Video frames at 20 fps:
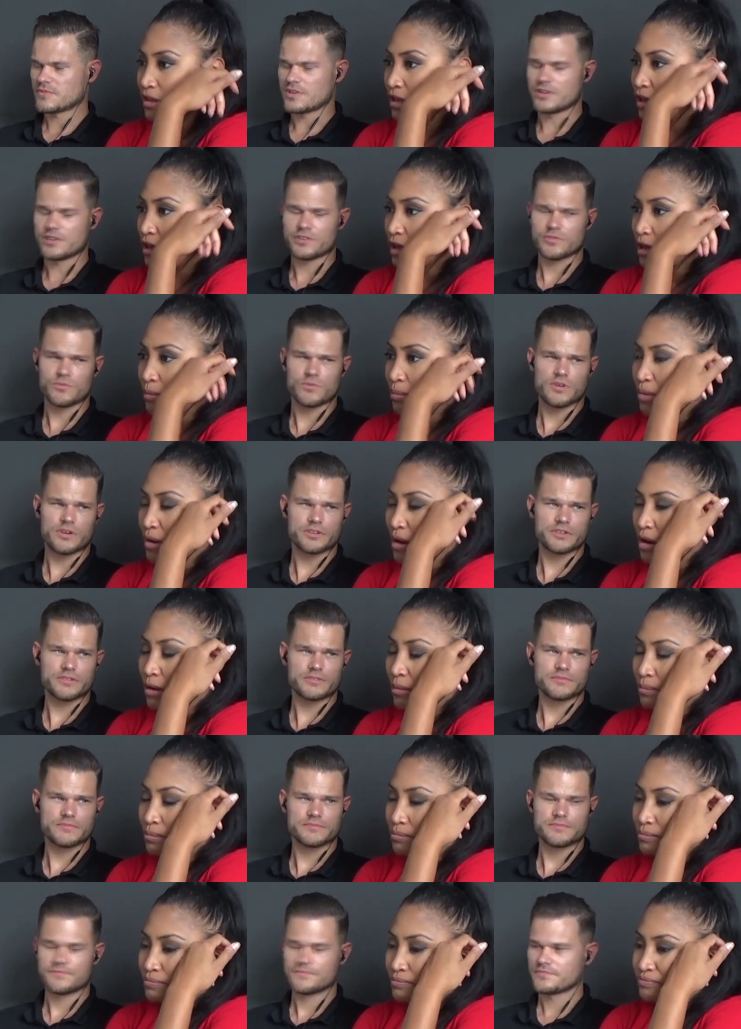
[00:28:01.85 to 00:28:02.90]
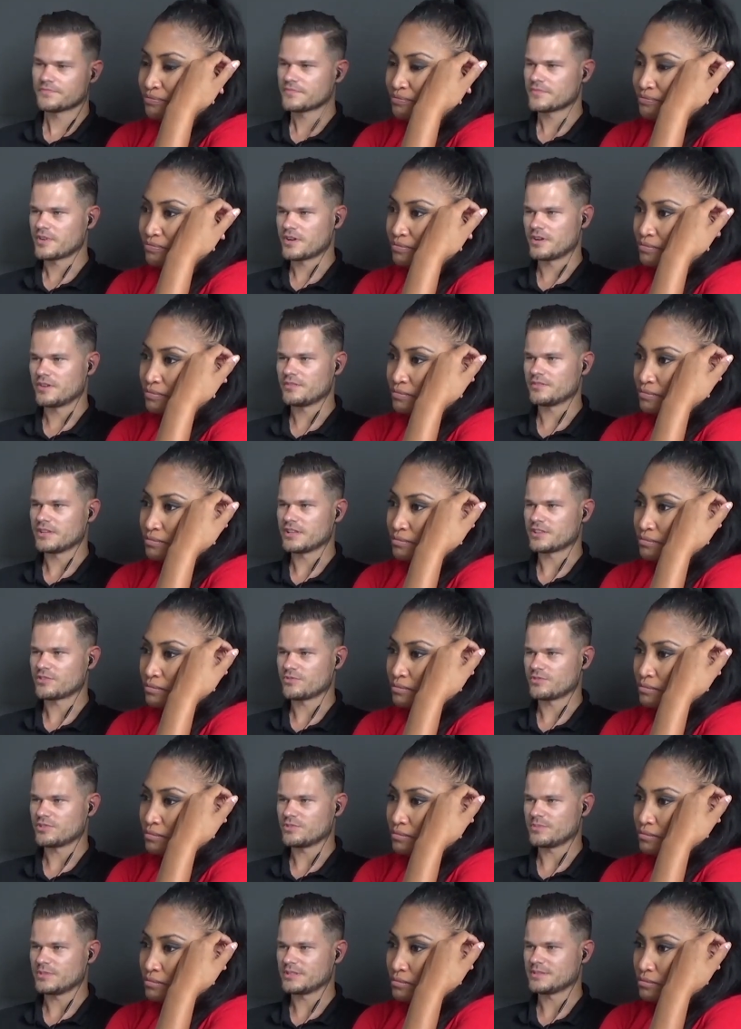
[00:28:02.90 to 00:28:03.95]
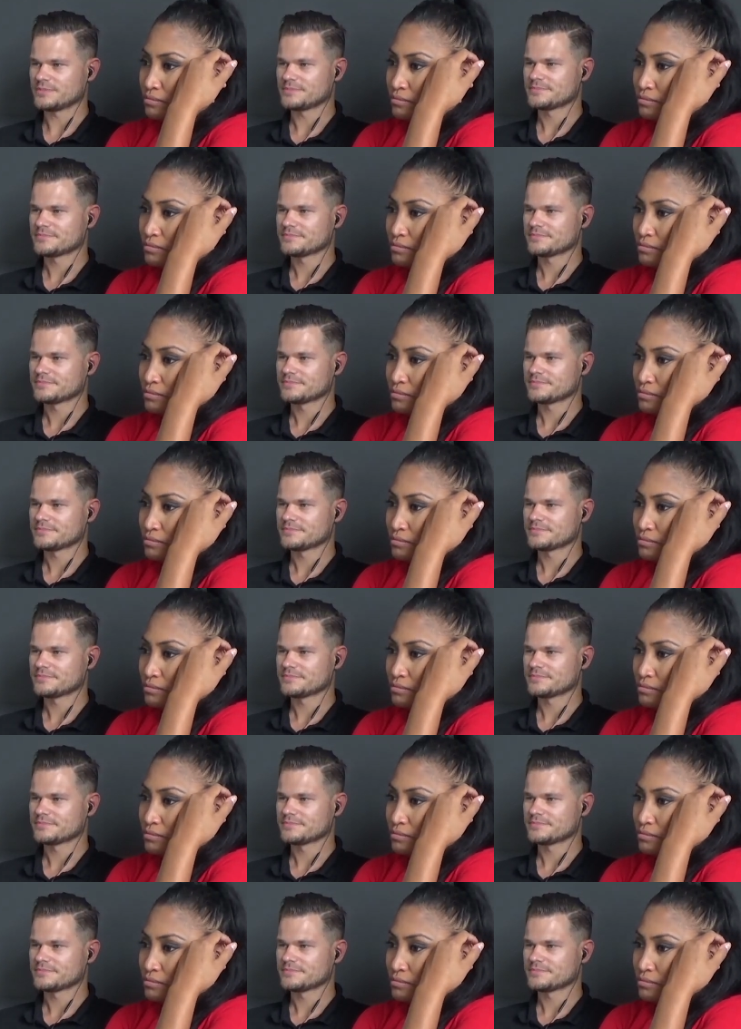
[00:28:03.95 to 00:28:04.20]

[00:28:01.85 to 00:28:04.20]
Speaker 1: on the water? Oh, that's what you mean.